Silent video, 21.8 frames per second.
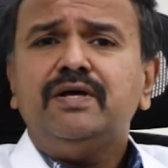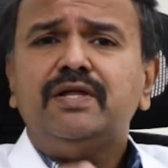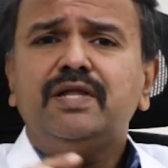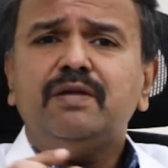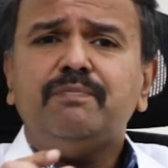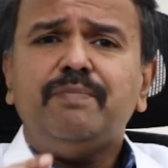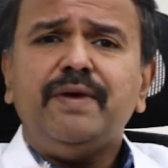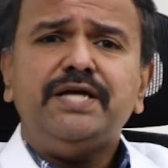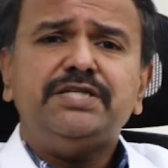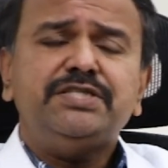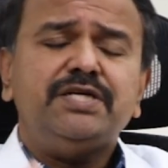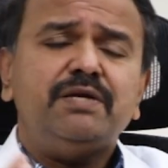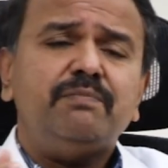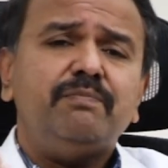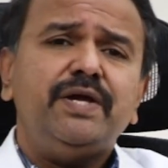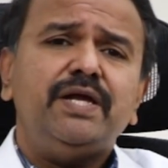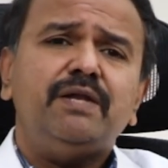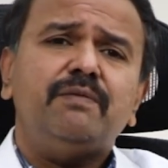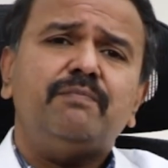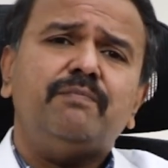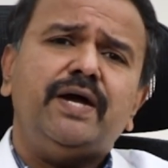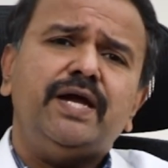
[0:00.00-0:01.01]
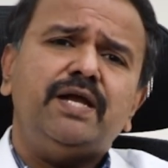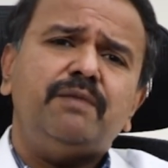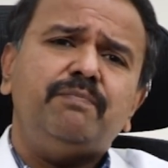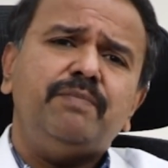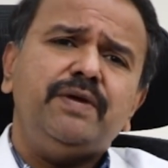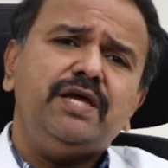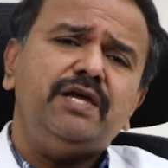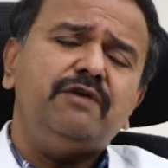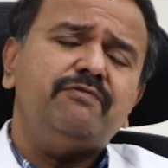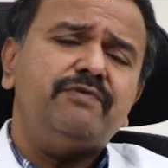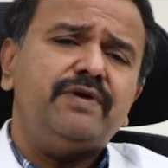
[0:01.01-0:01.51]
the patient might be
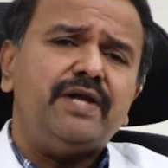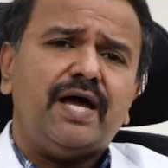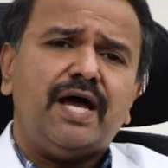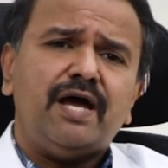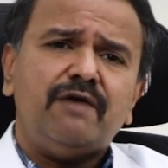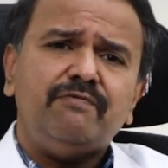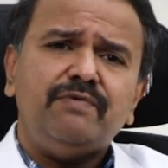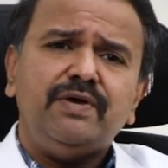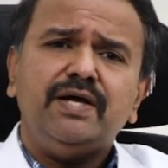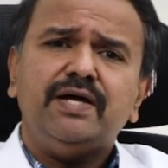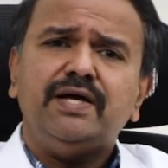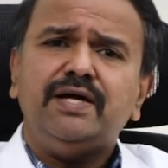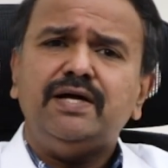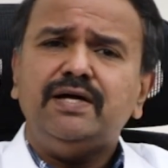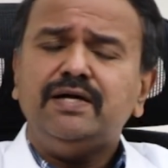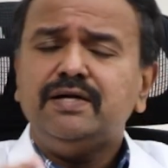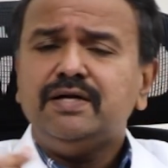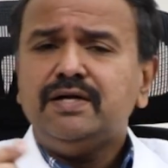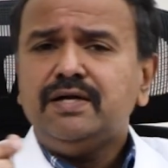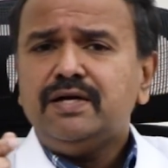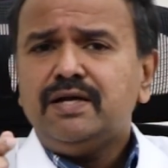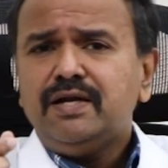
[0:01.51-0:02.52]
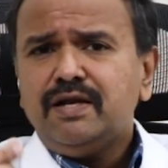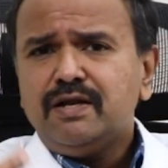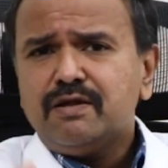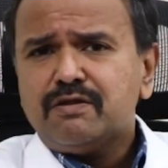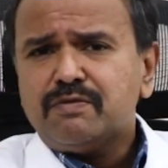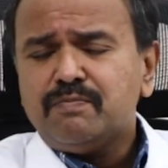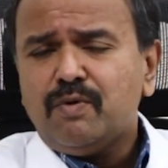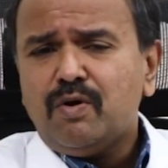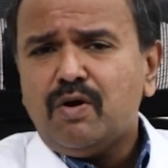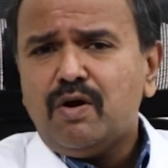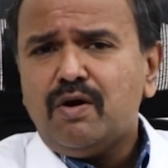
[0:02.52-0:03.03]
even having a
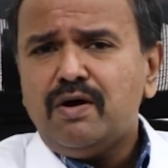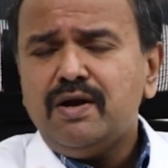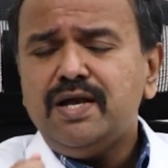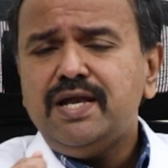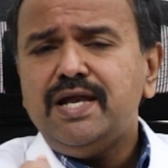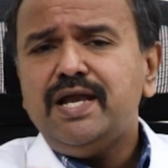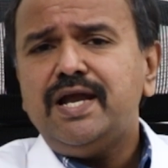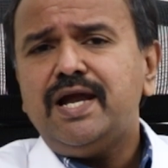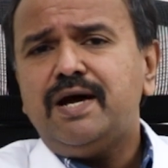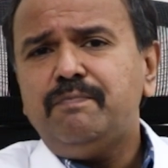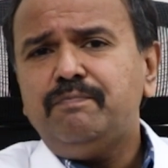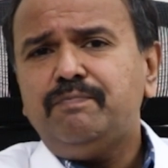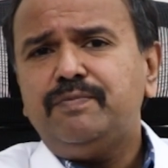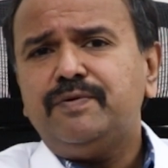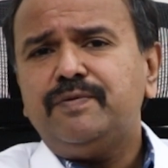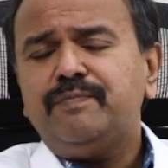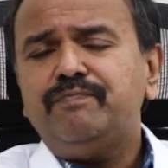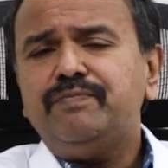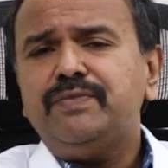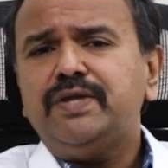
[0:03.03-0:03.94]
small lump